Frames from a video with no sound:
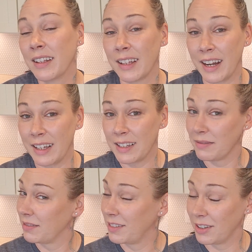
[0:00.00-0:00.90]
ladies,
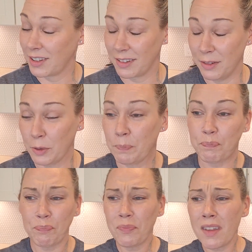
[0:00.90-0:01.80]
just, ooh,
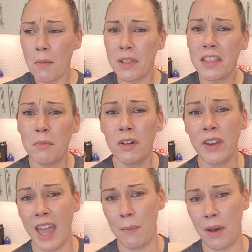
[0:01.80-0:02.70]
but then the
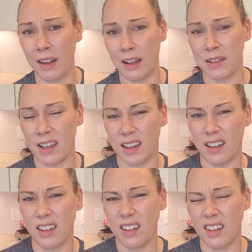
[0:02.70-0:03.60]
movie came out and I was
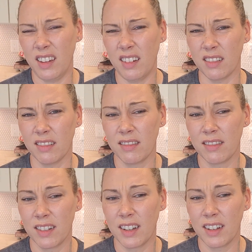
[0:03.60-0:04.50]
like, ew,
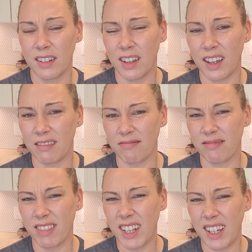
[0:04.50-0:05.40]
like,
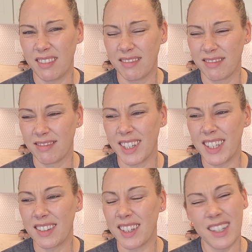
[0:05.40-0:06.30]
really?
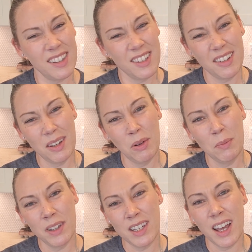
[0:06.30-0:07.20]
This, these are the two you want to
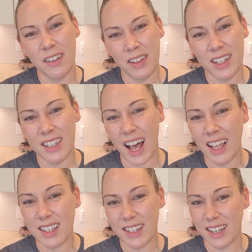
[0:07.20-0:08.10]
put together for this
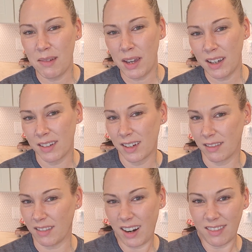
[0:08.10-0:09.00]
hot, steamy,
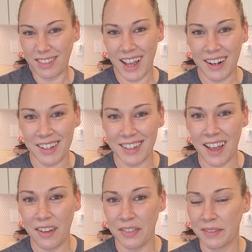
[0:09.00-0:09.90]
wow kind of
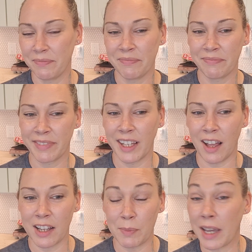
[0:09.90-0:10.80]
stuff? You
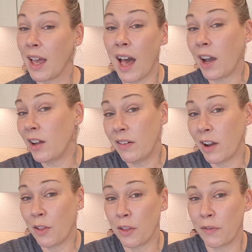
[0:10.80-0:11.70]
lost me. I couldn't even
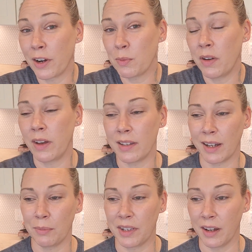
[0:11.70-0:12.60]
go through the first movie. I was
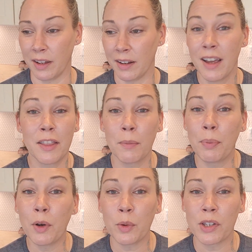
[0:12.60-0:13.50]
like, I'm done. The
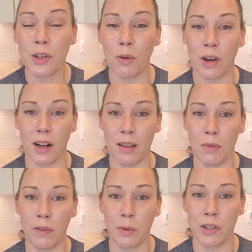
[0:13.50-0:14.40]
book was so good and the
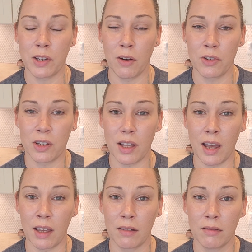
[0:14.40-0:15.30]
movie was so just
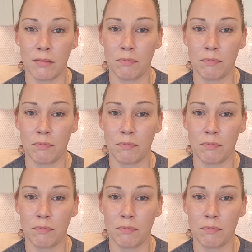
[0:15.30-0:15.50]
like,